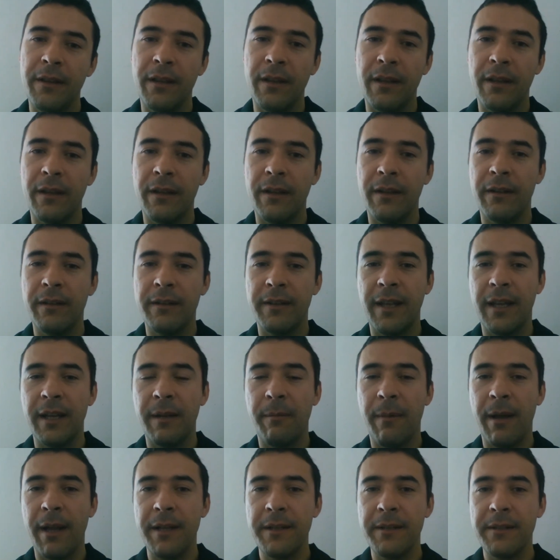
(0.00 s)
the
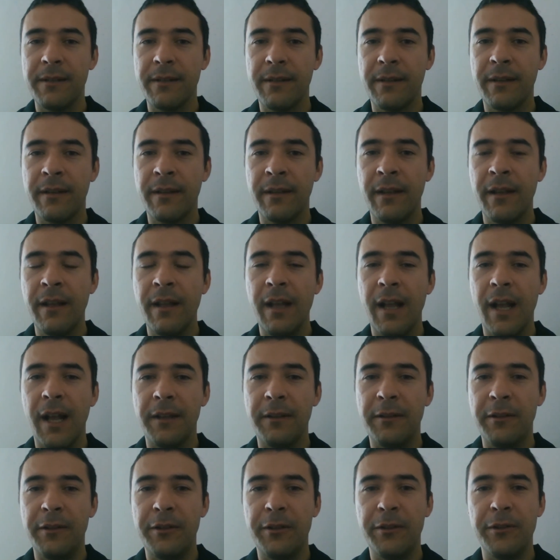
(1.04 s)
database,
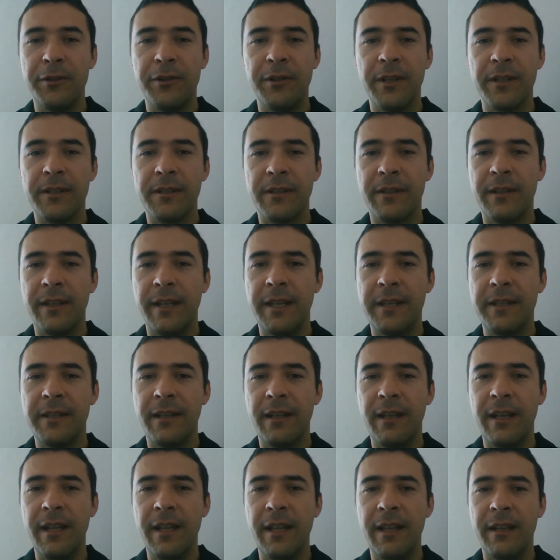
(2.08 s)
and then you just
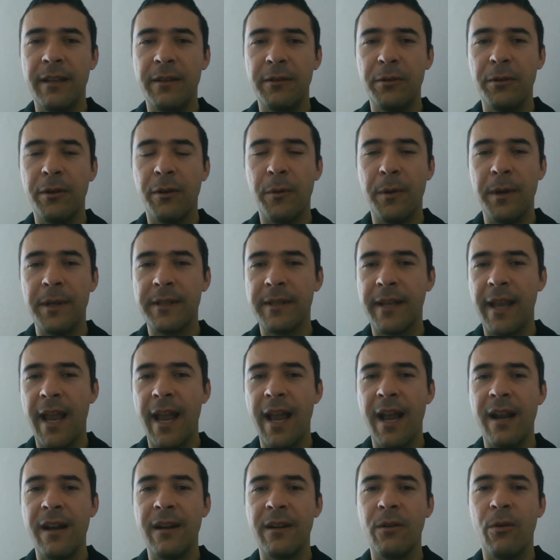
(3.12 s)
easily do a quick
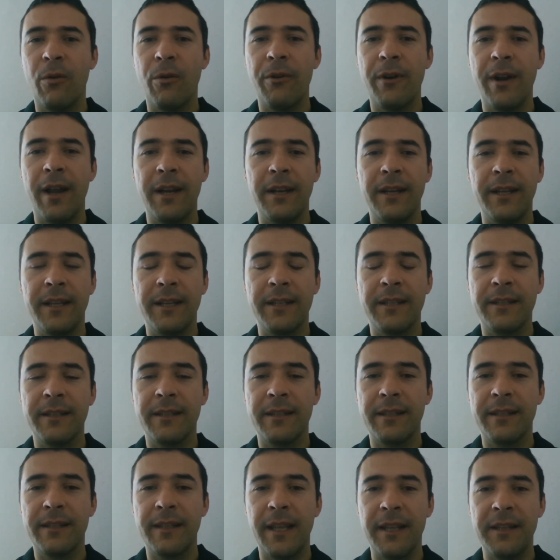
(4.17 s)
scan or an
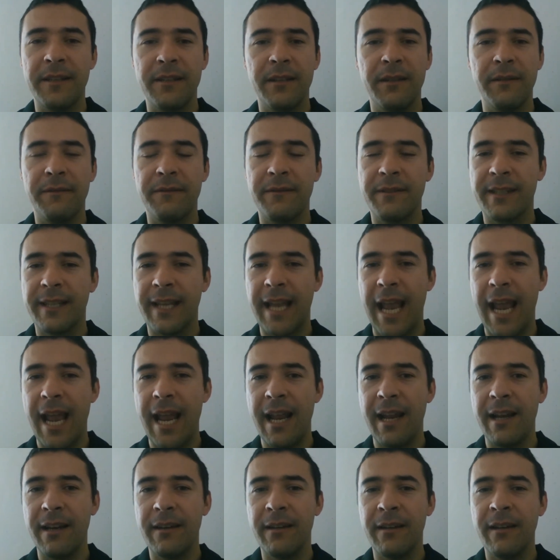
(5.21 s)
extensive
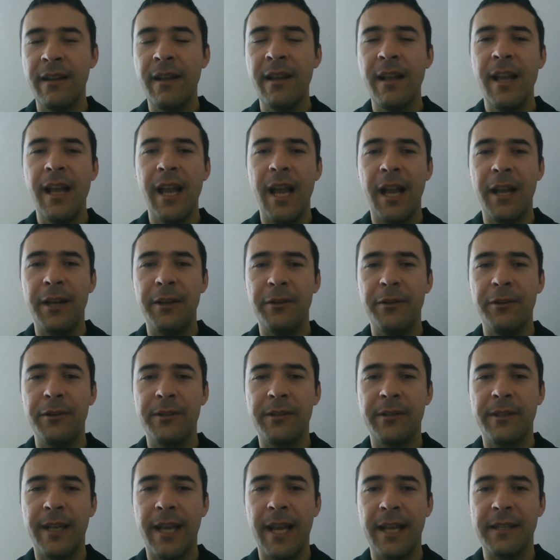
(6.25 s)
scan, and you
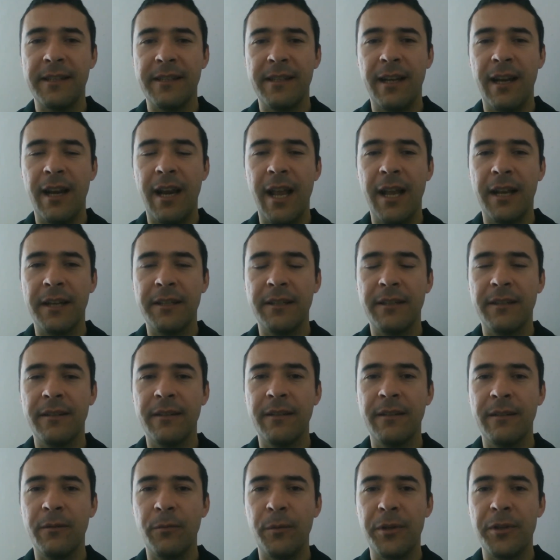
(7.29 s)
can
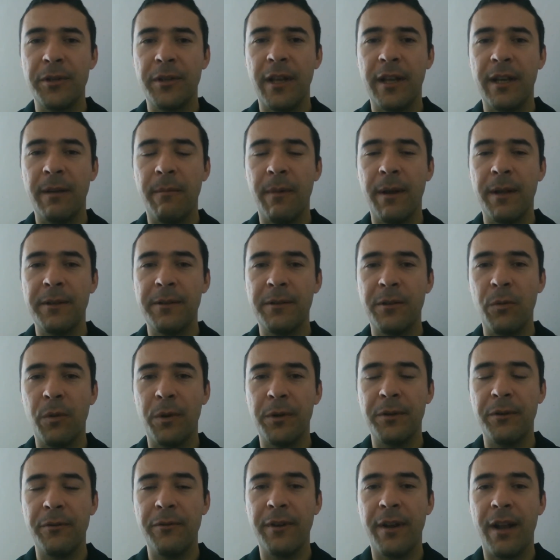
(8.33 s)
select which database you
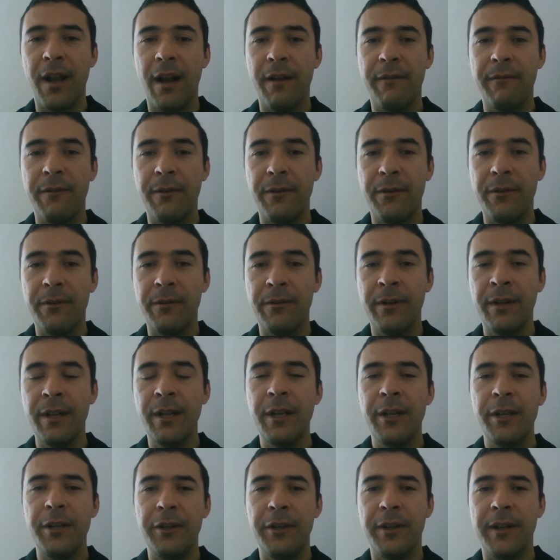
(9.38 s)
want to recover.
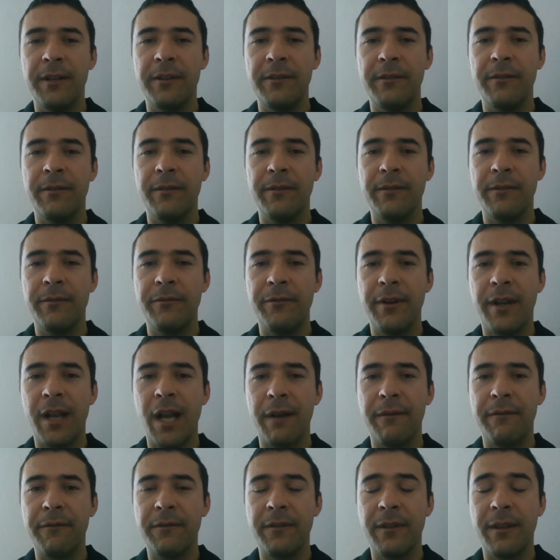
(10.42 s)
You can
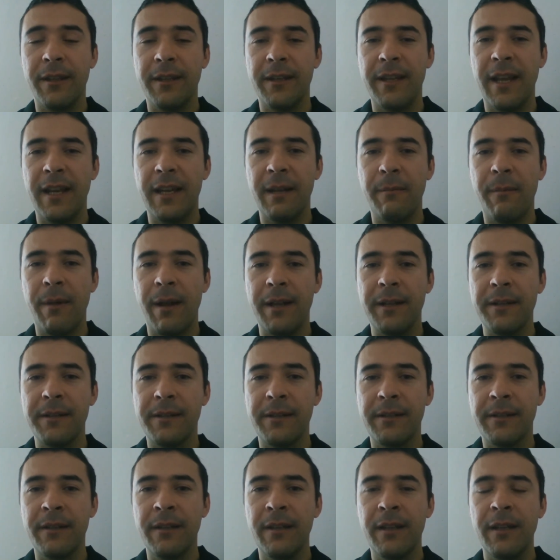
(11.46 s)
recover the
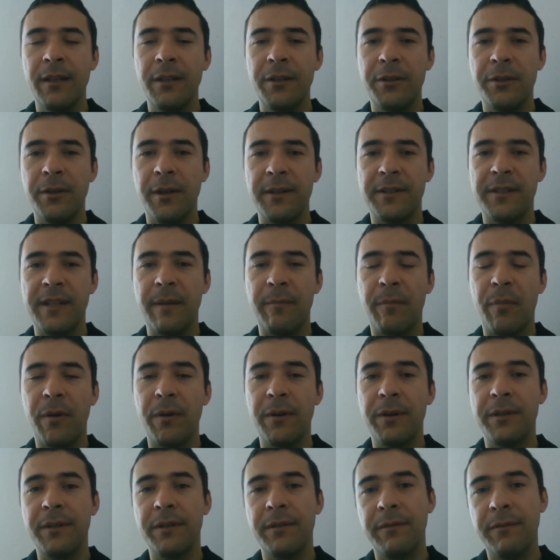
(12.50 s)
database to a
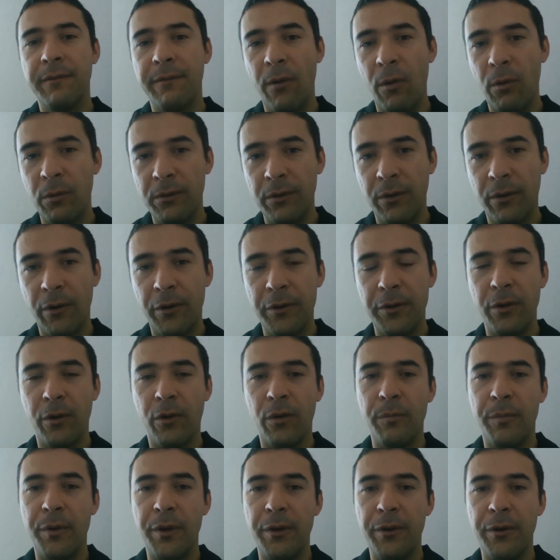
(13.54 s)
separate folder on
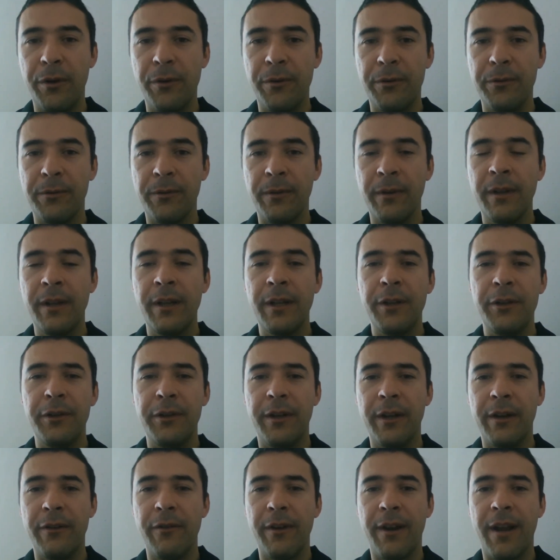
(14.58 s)
your computer.
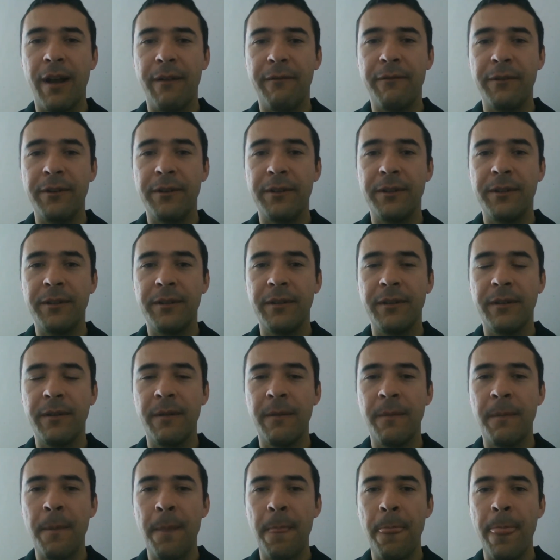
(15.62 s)
You can recover it
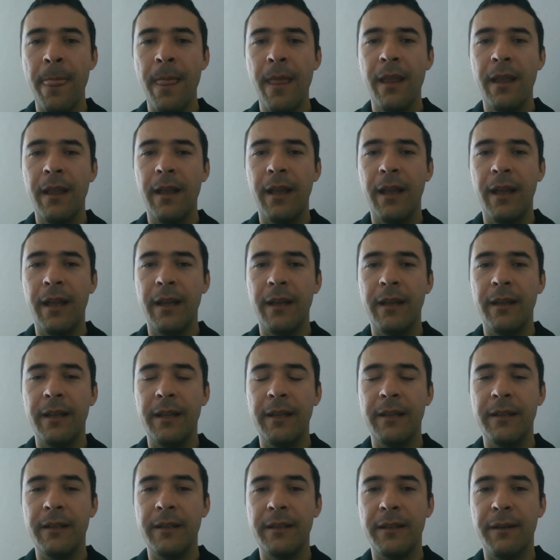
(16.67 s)

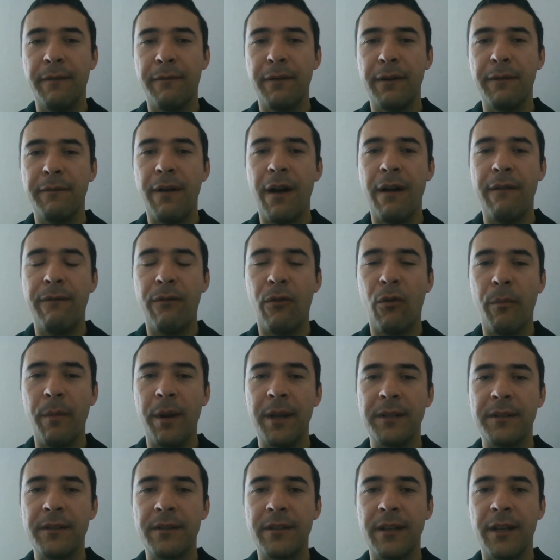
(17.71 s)
in different file
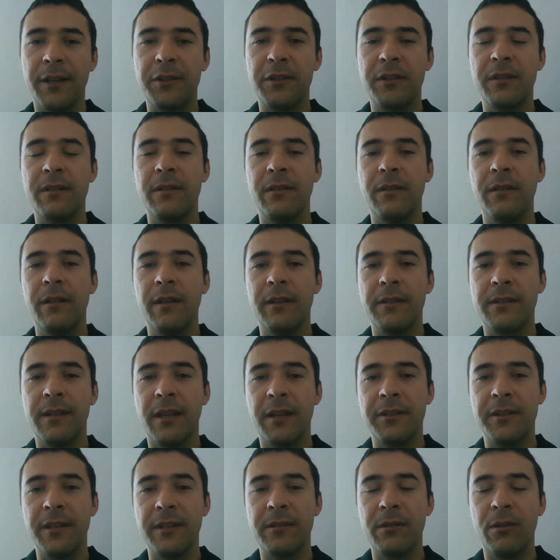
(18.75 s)
formats such
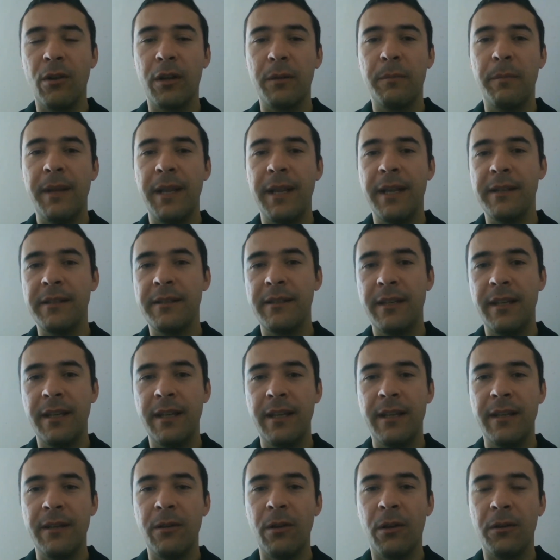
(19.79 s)
as
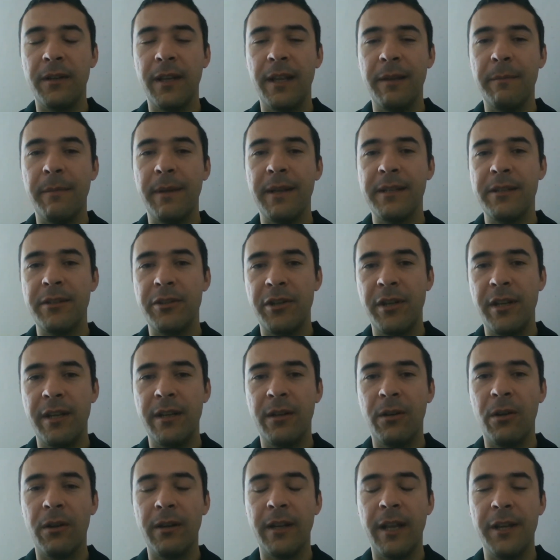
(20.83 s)
.pst,
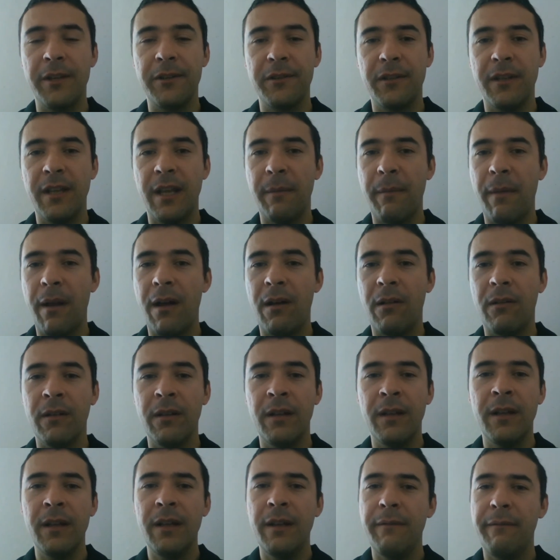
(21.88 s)
.msg,
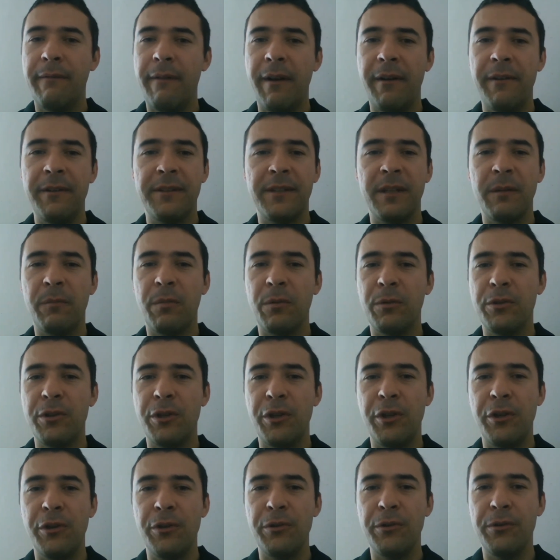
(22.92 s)
.html. Very simple
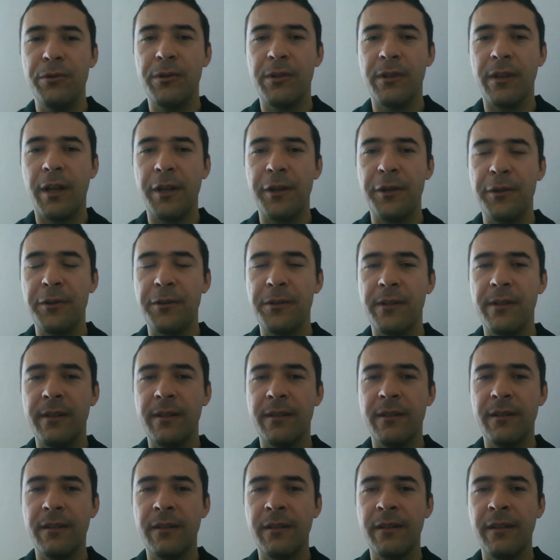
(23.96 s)
to use. I
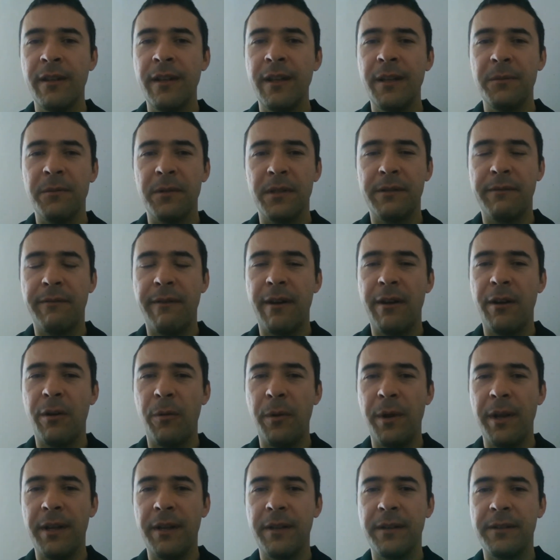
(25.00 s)
used it. It was
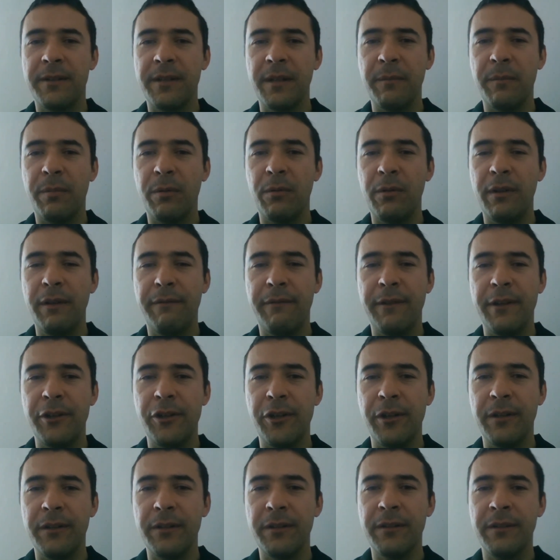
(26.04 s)
very quick, simple,
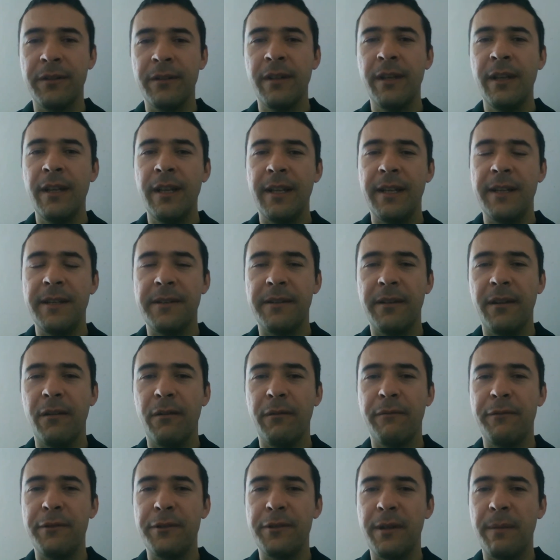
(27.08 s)
efficient.
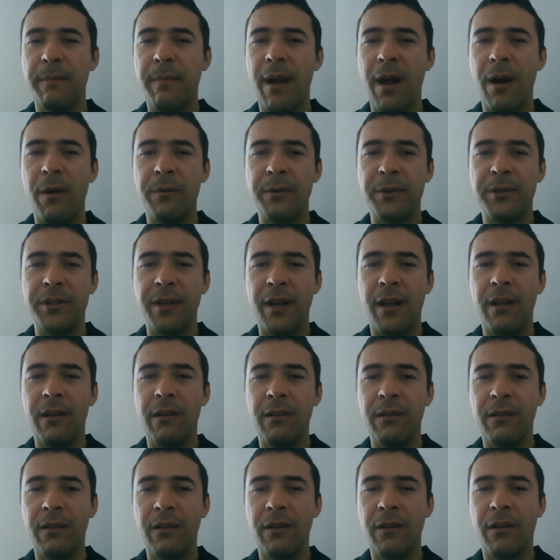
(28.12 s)
Instead of using
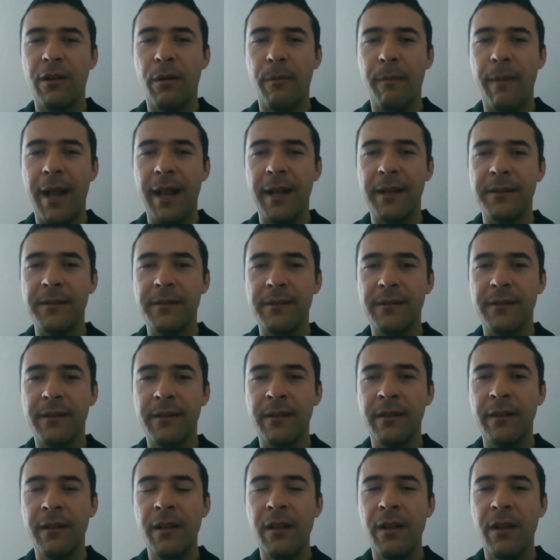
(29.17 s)
PowerShell
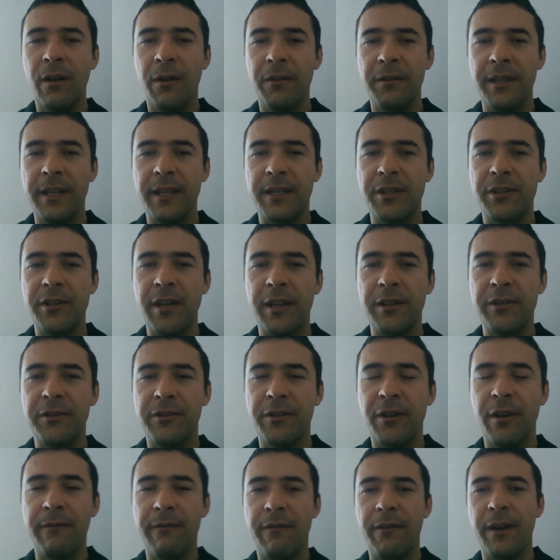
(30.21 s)
commands on the
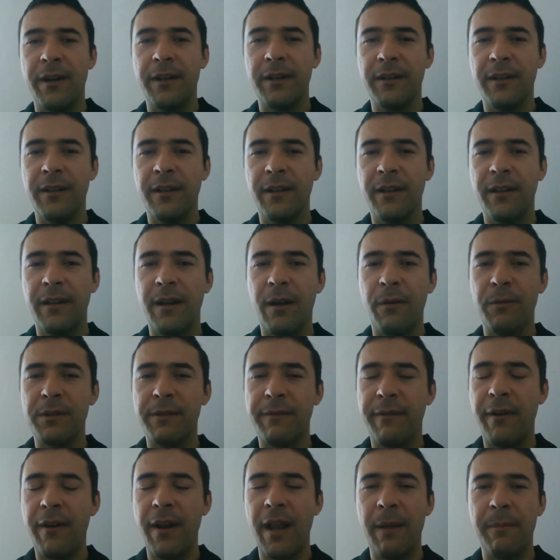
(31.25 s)
Exchange server, and I
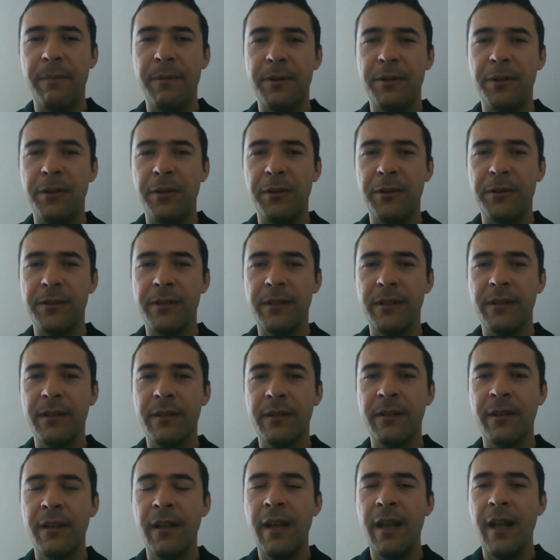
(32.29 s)
was very happy to use
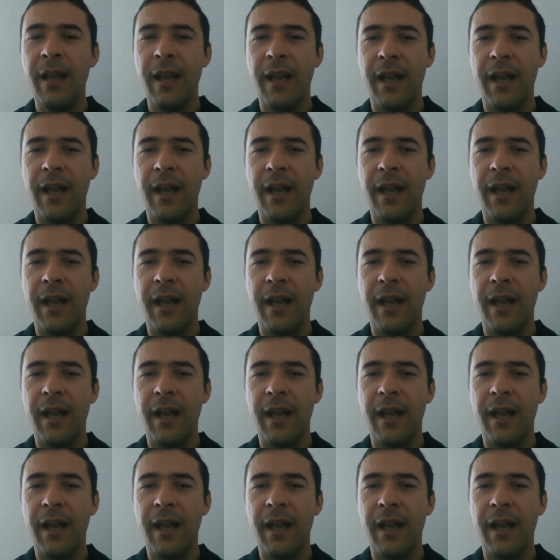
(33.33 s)
it.